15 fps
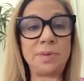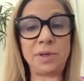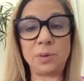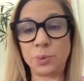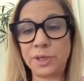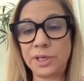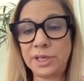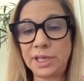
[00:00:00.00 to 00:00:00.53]
be
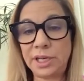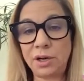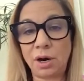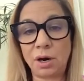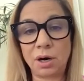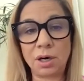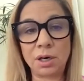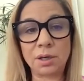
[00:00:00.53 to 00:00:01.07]
reading
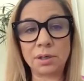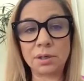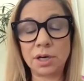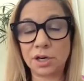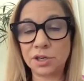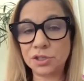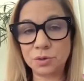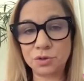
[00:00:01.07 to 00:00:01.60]

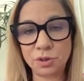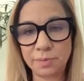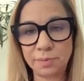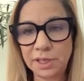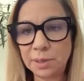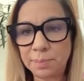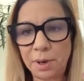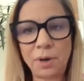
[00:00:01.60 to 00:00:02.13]
our social
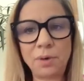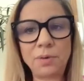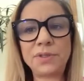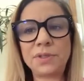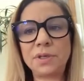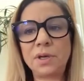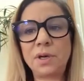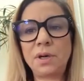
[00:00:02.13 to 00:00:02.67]
media
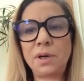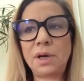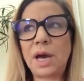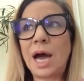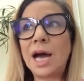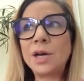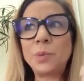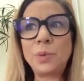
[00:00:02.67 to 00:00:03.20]
post,
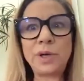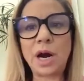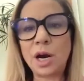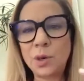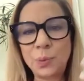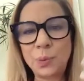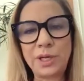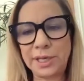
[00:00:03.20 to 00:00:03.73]
how
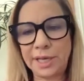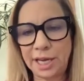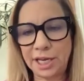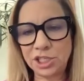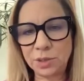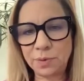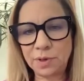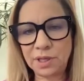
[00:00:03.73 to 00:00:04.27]
are we
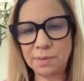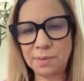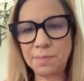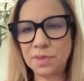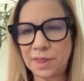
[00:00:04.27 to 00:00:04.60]
engaging with them?